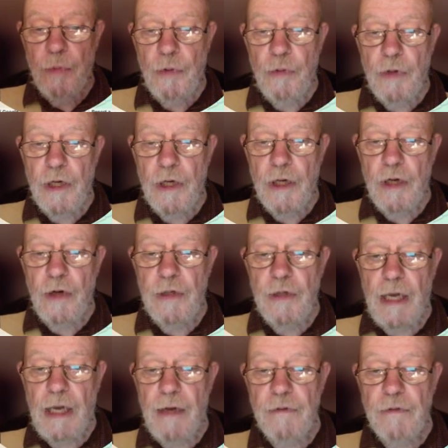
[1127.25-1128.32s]
we're going to go
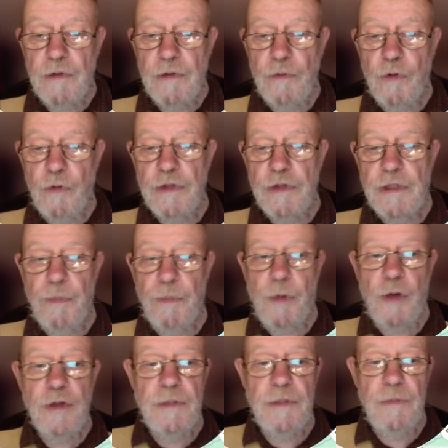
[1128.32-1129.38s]
down towards the
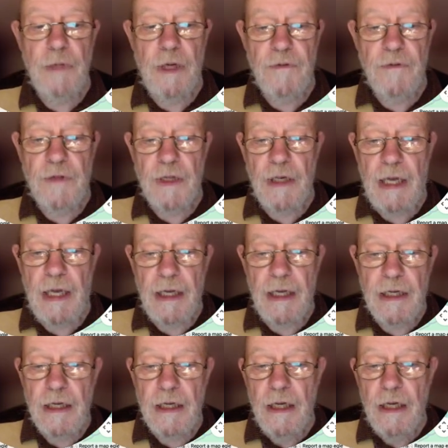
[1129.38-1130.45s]
bottom of the
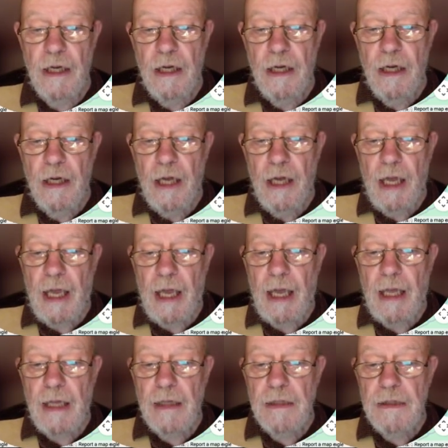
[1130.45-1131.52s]
lake,
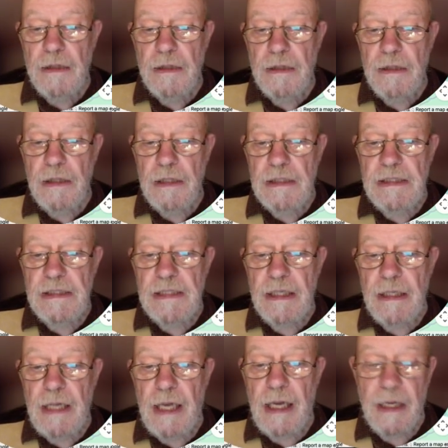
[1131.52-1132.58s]
and it is a
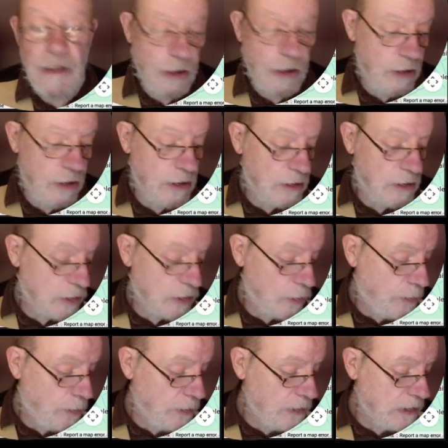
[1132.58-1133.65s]
lake that
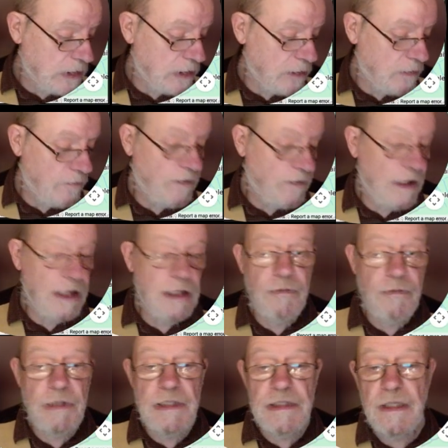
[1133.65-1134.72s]
up until fairly
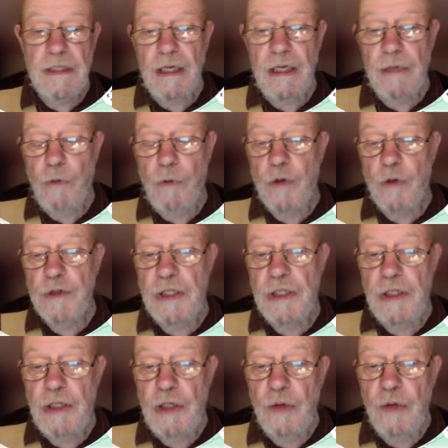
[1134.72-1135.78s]
recently was
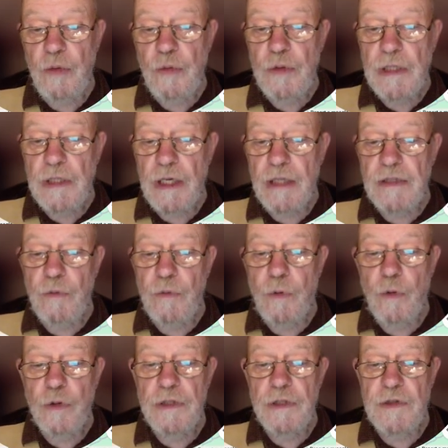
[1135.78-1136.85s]
used as a
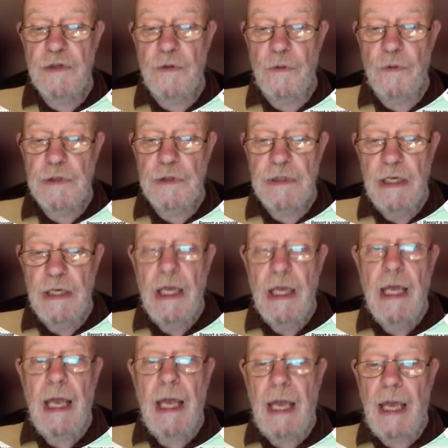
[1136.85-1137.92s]
water source,
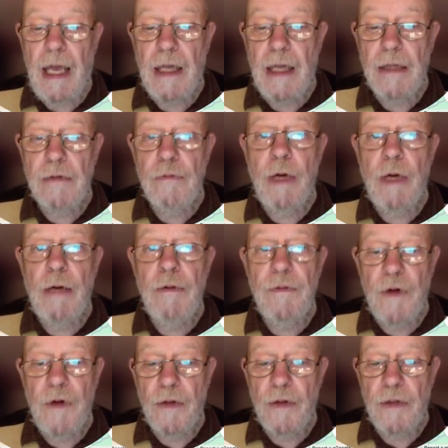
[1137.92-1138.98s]
and where we've
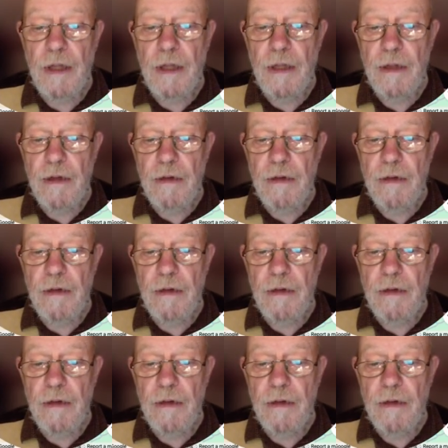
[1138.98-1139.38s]
got the